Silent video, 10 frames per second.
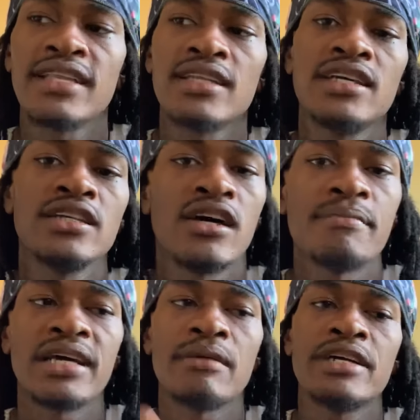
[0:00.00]
I love
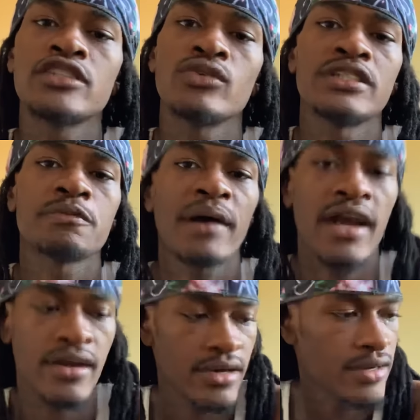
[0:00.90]
y'all, man. I'm here to
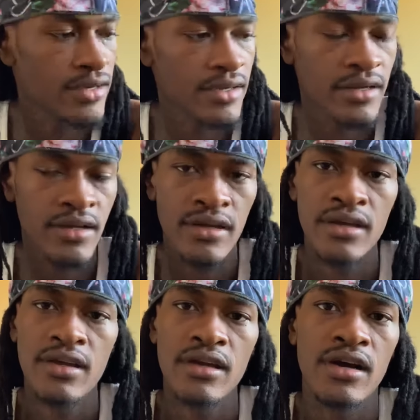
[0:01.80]
inspire.
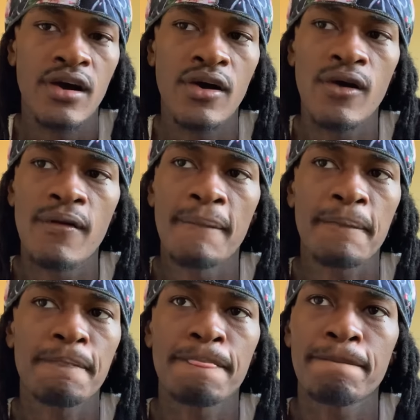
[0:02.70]
Um,
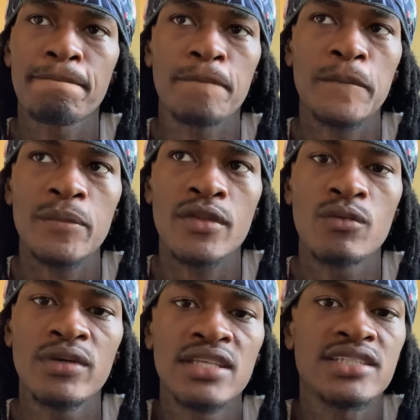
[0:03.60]

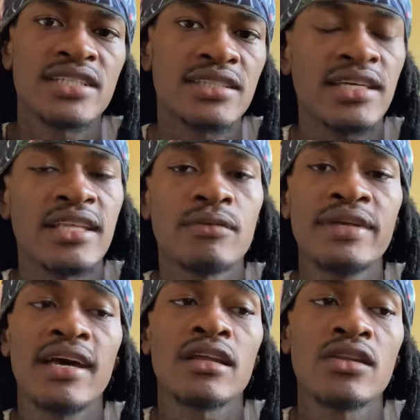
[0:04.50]
we in this shit together.
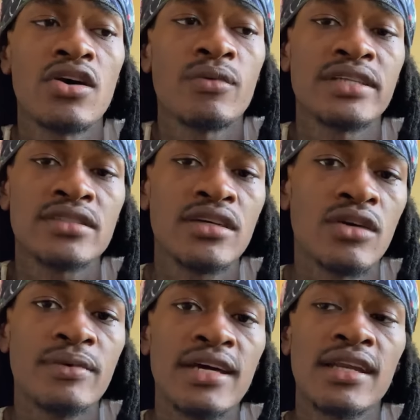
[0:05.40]
We got a long way to
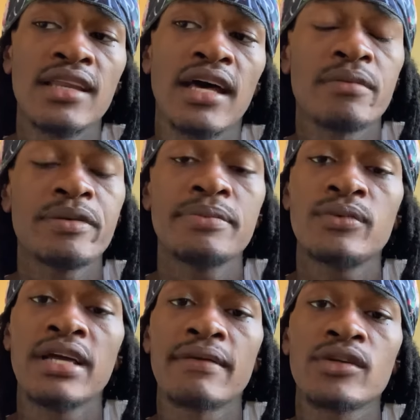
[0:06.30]
go. We got a lot of
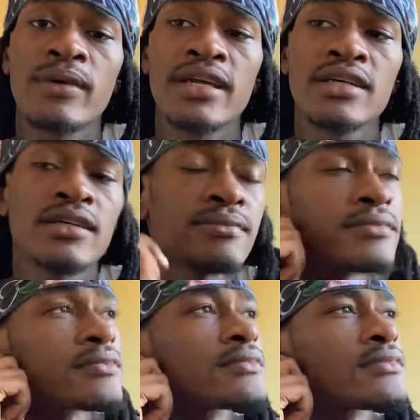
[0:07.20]
people we have to wake up.